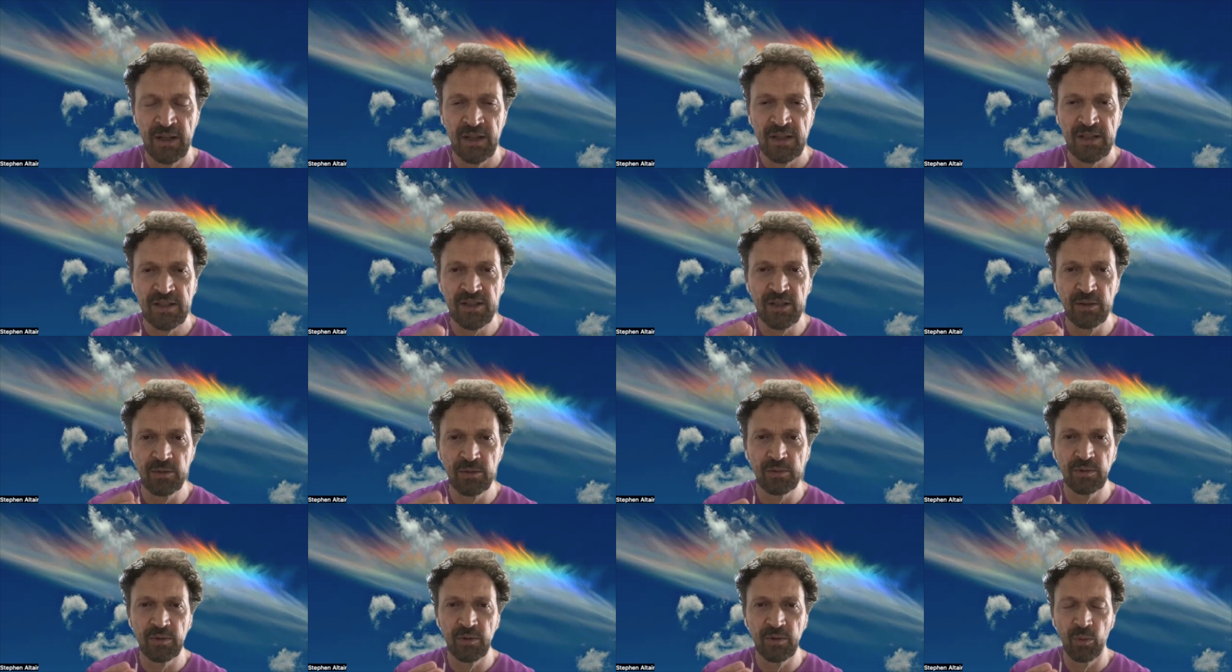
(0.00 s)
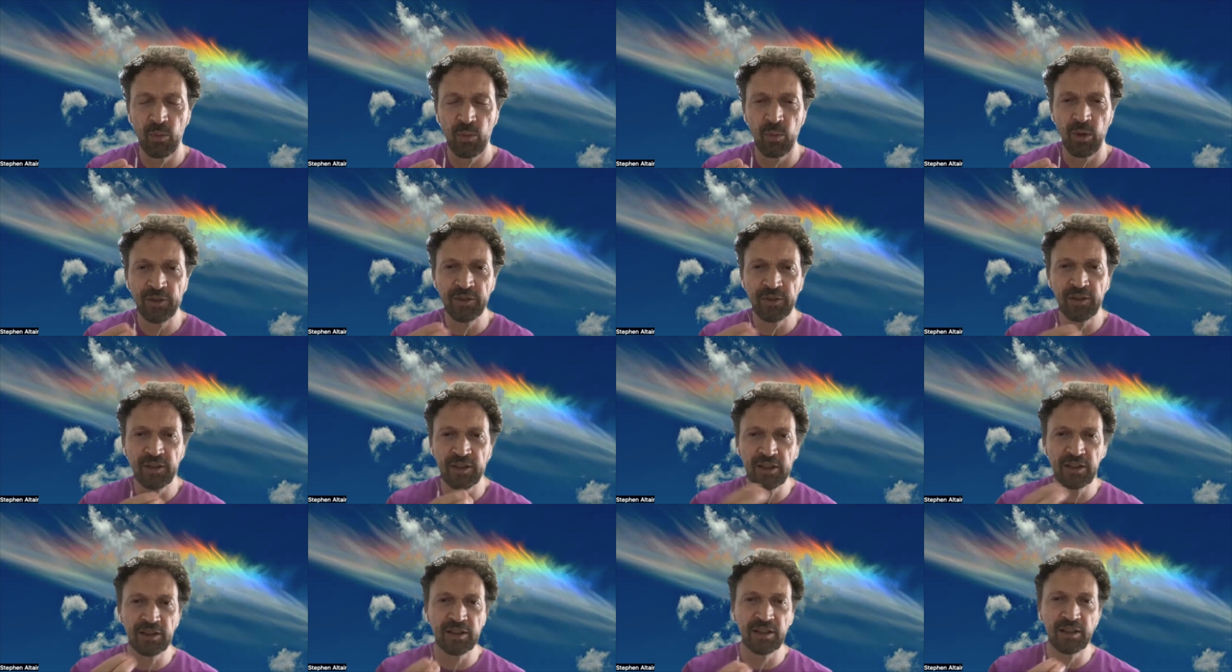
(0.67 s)
So one
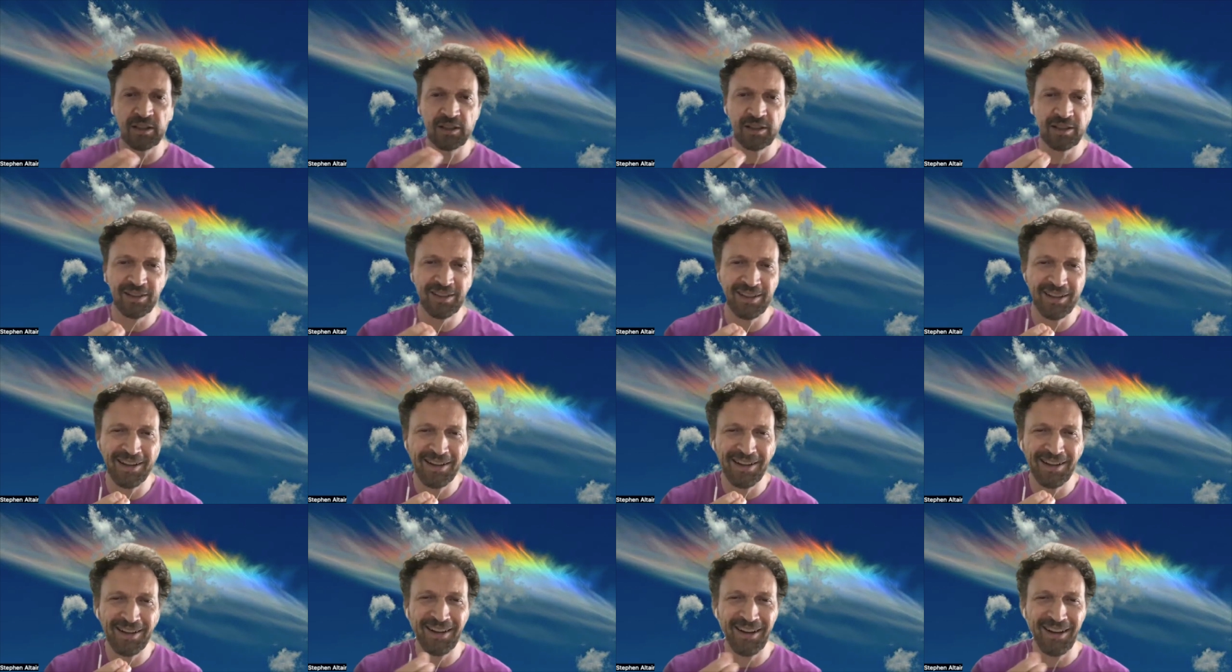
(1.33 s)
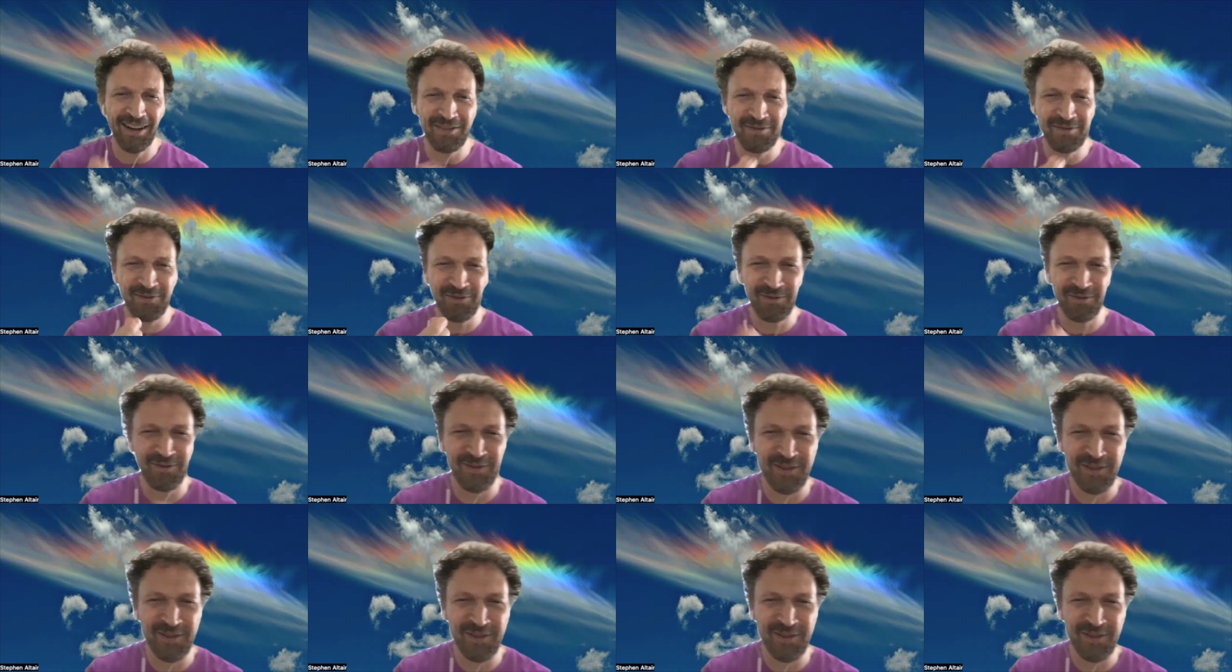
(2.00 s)
thing that I've